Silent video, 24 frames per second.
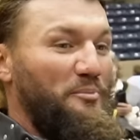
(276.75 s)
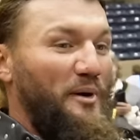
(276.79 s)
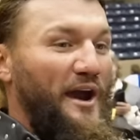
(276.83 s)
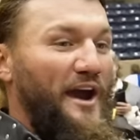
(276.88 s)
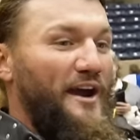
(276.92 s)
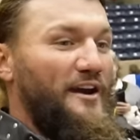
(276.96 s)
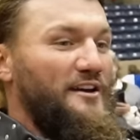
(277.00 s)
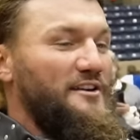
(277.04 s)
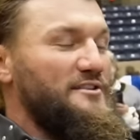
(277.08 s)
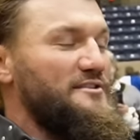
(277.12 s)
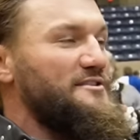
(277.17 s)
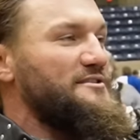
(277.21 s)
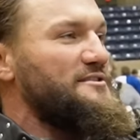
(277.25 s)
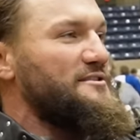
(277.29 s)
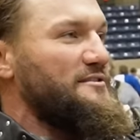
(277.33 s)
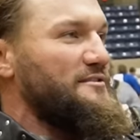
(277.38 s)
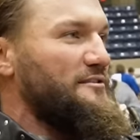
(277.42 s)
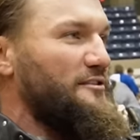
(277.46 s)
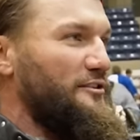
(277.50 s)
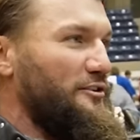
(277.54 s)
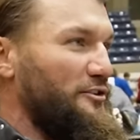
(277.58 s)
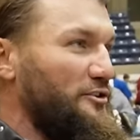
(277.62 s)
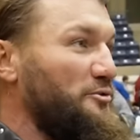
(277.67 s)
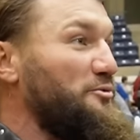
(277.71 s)
baggage,
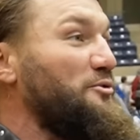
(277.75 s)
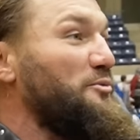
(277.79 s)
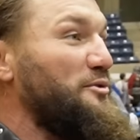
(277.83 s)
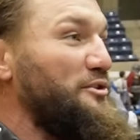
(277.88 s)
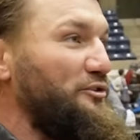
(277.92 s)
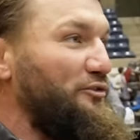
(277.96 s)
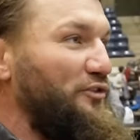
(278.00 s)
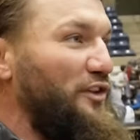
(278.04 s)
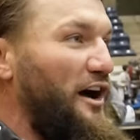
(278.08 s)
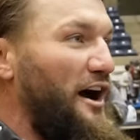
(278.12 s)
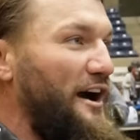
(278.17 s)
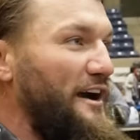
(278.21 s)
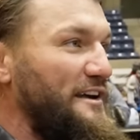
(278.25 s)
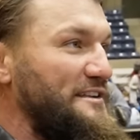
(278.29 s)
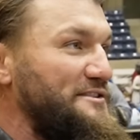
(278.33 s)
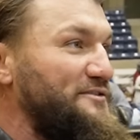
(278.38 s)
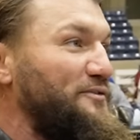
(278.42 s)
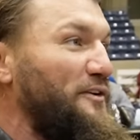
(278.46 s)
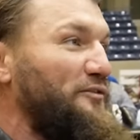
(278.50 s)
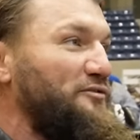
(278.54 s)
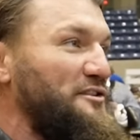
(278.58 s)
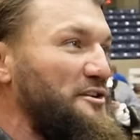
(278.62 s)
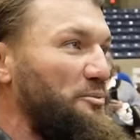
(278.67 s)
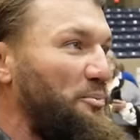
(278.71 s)
or when you fly, it's
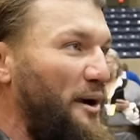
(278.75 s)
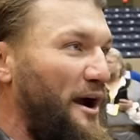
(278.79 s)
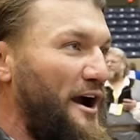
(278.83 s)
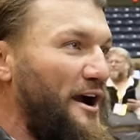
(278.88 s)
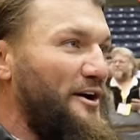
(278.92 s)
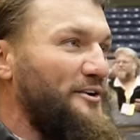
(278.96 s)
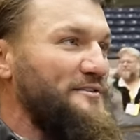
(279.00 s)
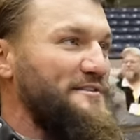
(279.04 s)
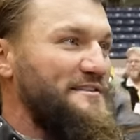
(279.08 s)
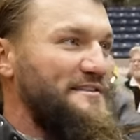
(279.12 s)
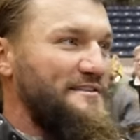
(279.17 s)
50 pounds.